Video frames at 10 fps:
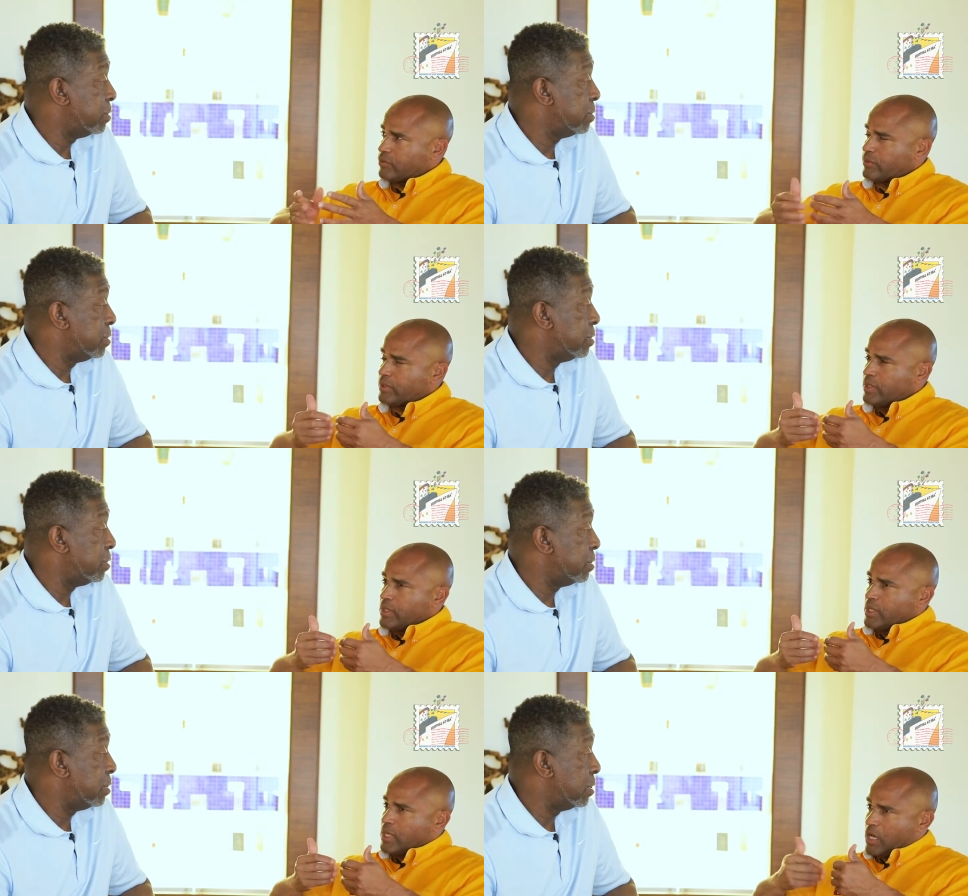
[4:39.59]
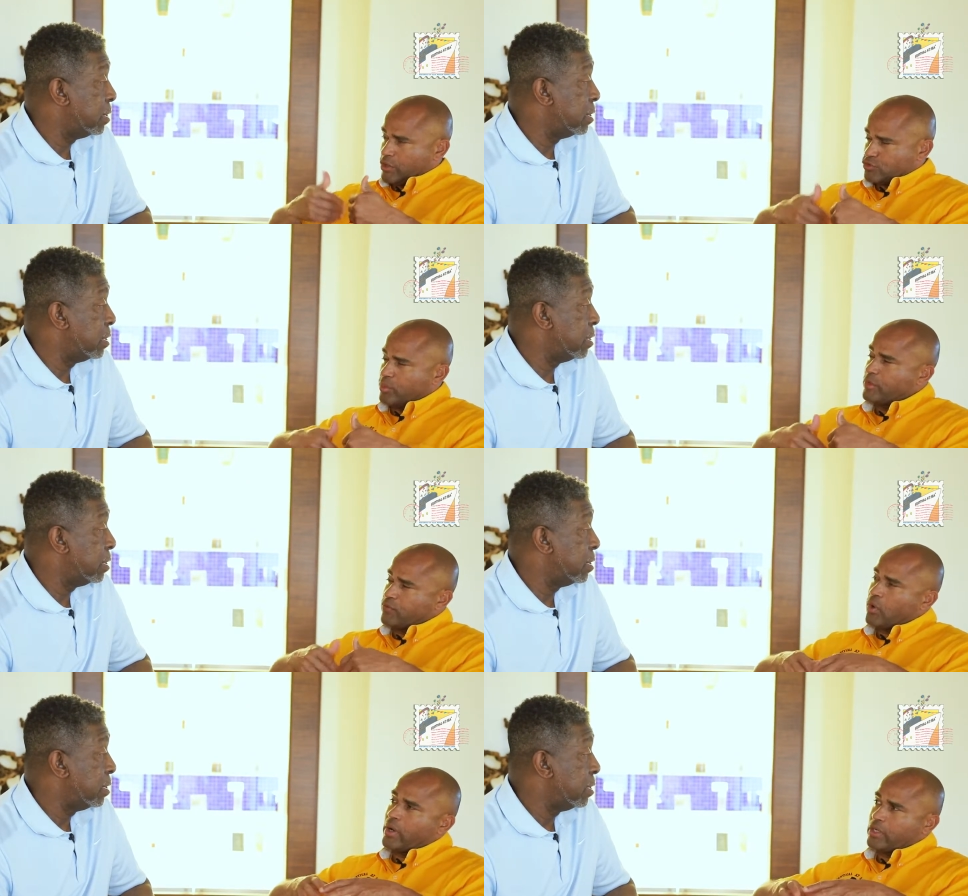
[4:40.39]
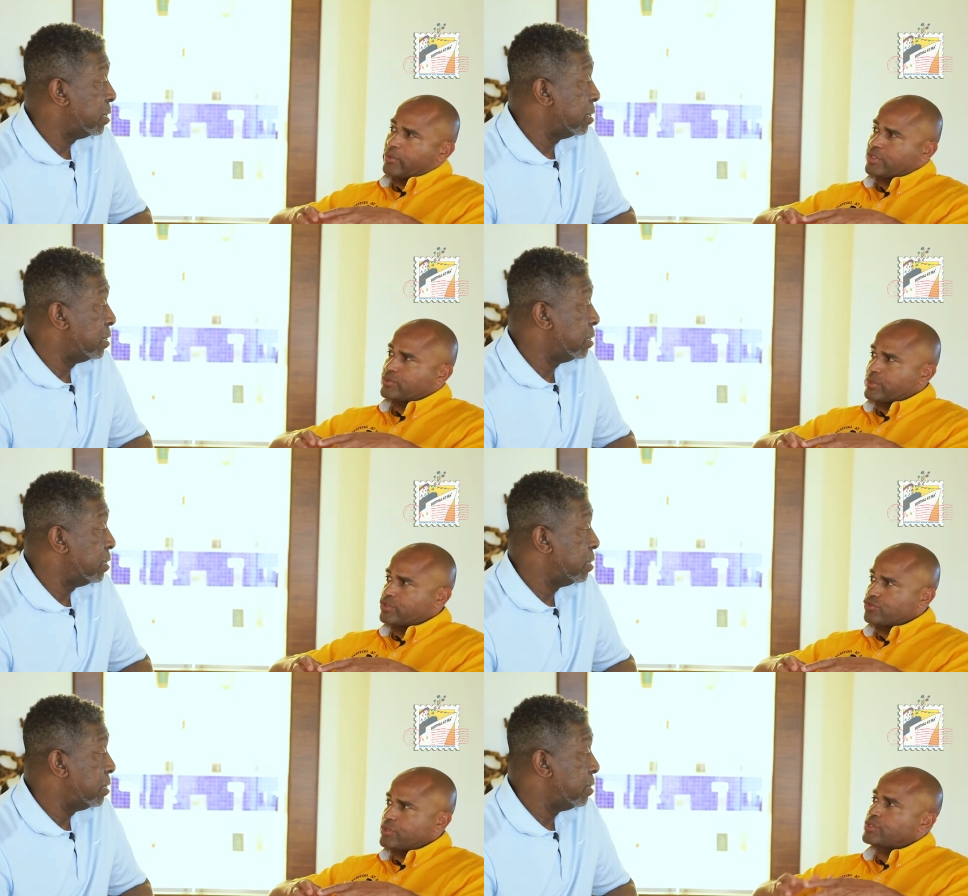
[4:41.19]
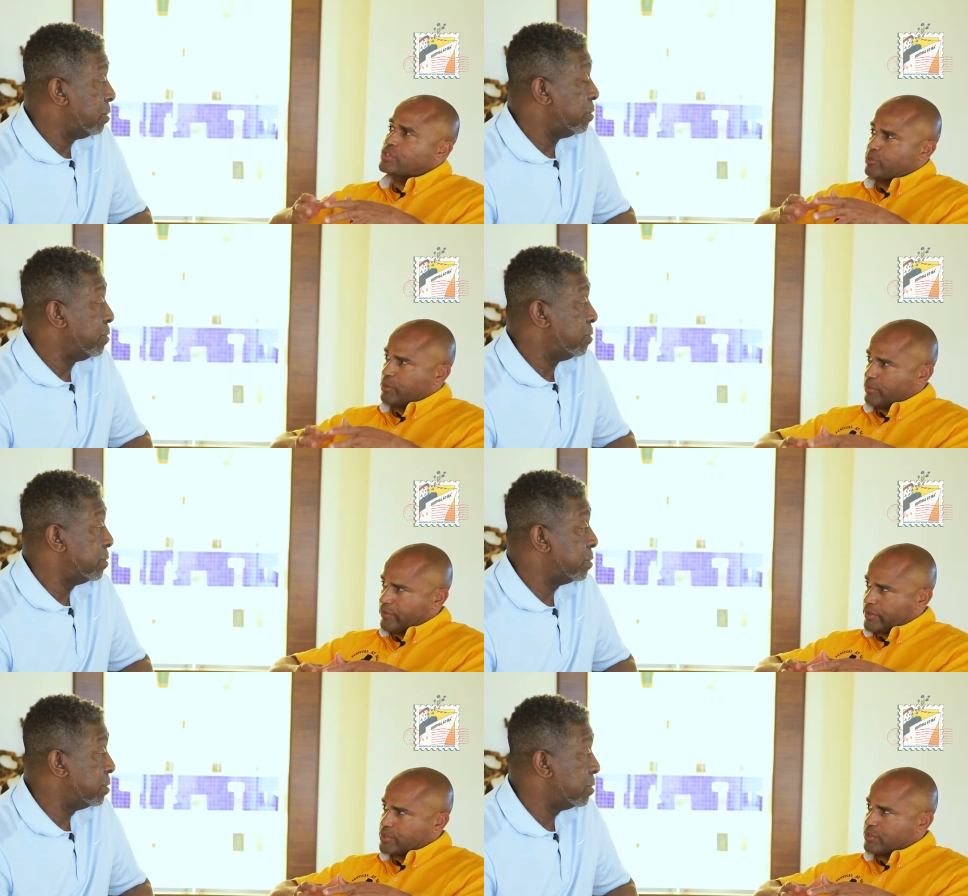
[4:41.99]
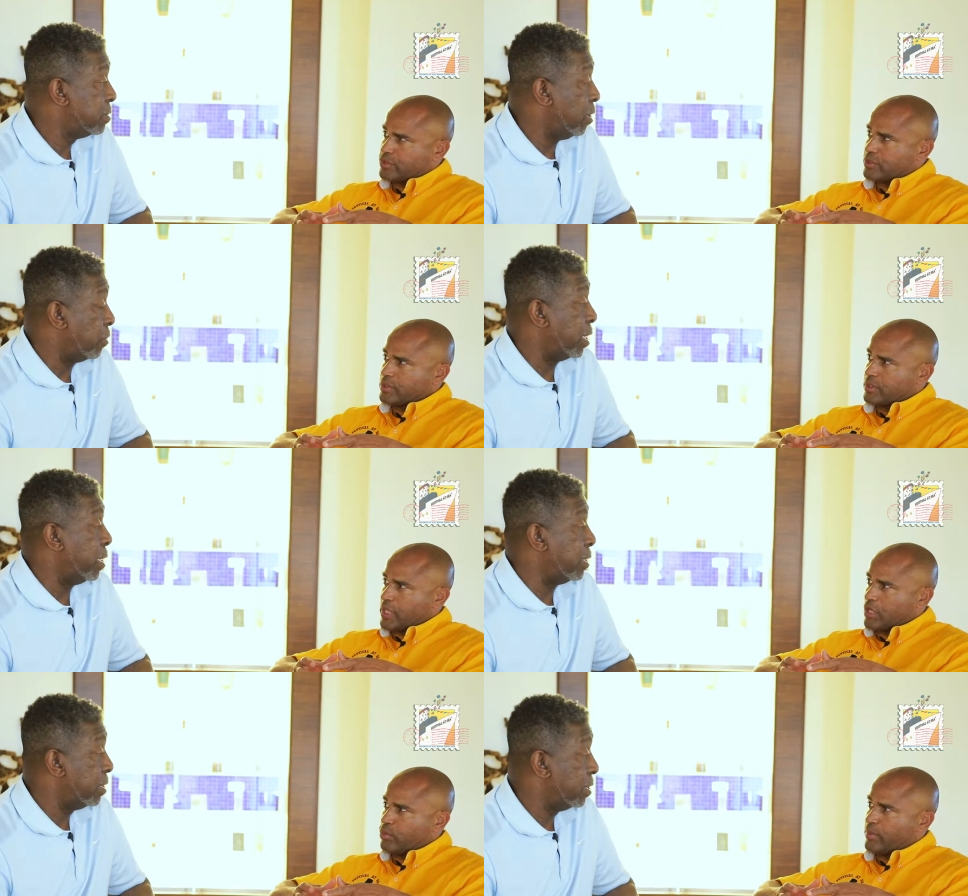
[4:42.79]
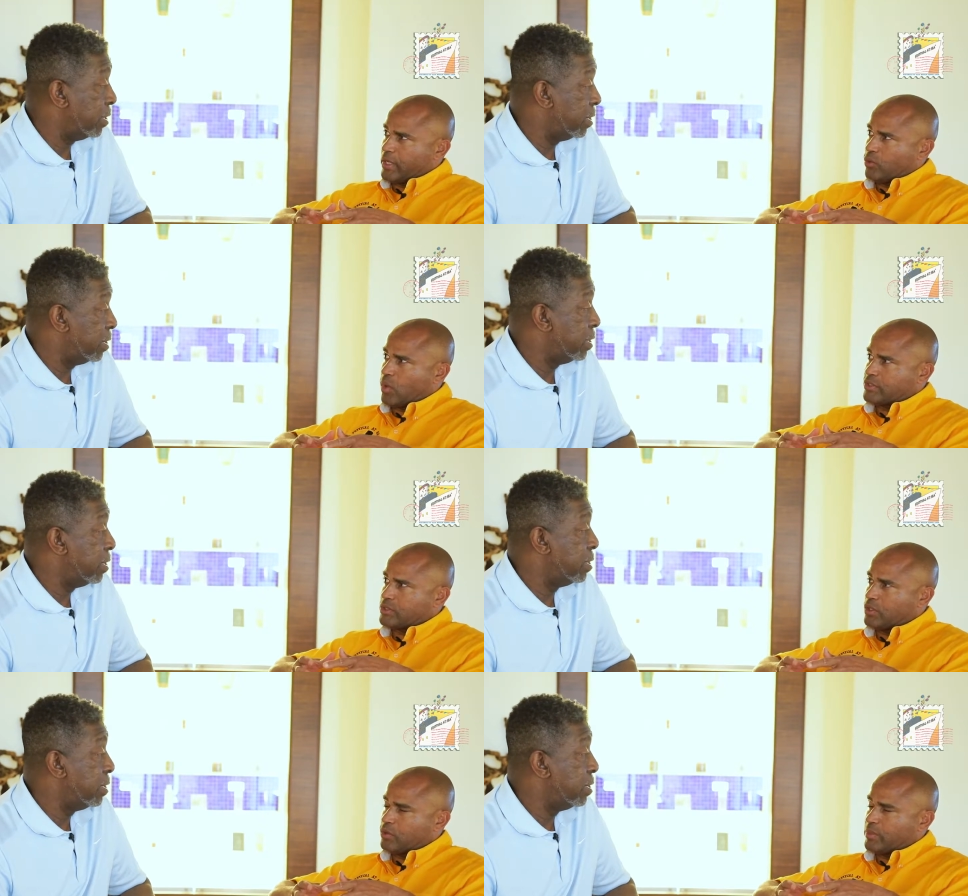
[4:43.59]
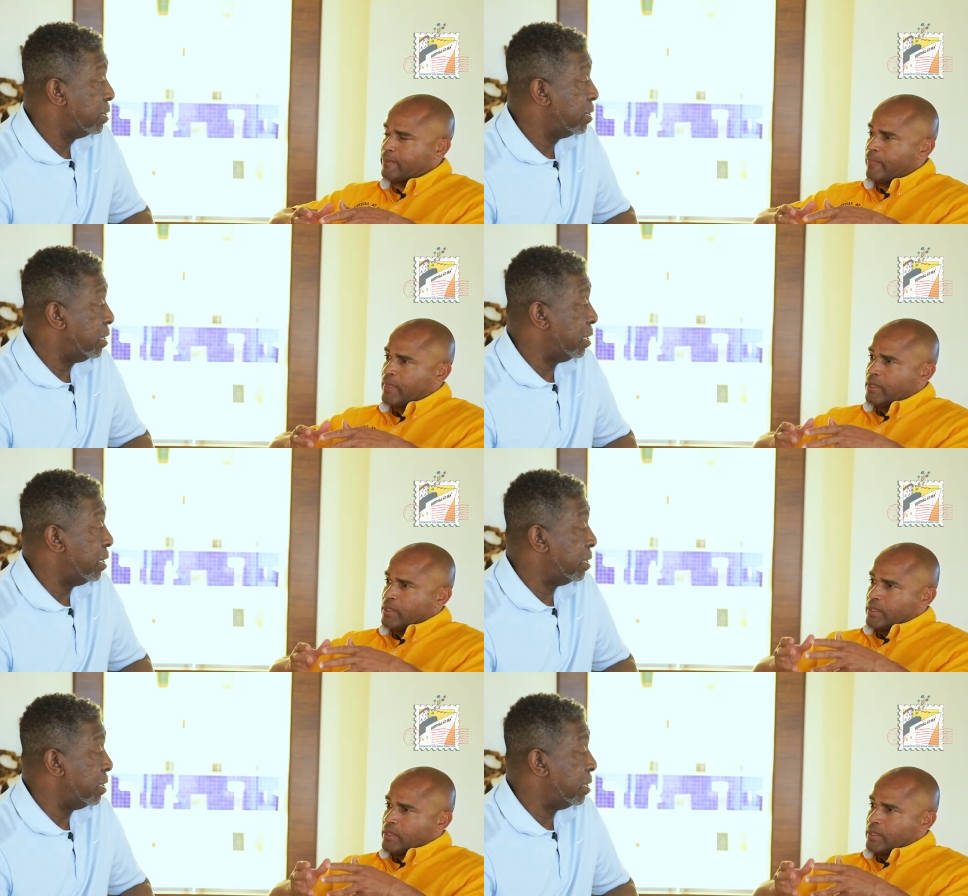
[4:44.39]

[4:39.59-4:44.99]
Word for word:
Speaker 1: The congresswoman for our congressional district, she's a mm-hmm. member of our church, okay. the Honorable Bonnie Watson Coleman. Uh-huh.